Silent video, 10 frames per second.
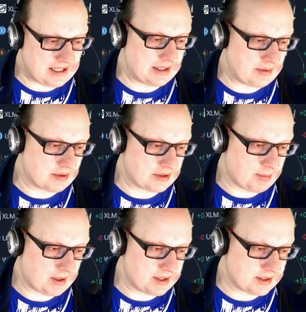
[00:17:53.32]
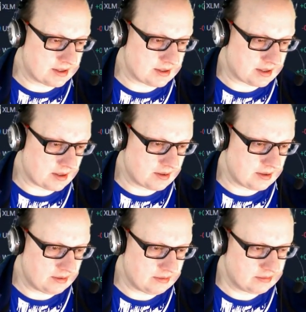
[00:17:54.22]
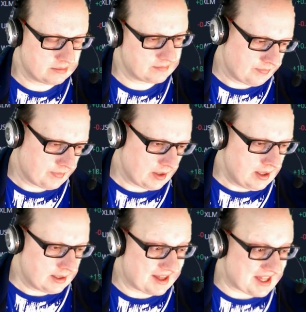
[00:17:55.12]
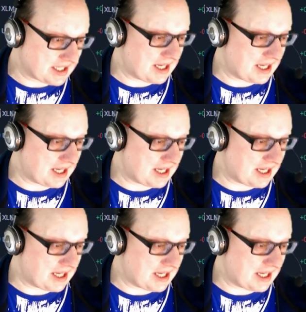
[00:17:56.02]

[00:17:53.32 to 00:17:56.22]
in order to buy this token. Now this keeps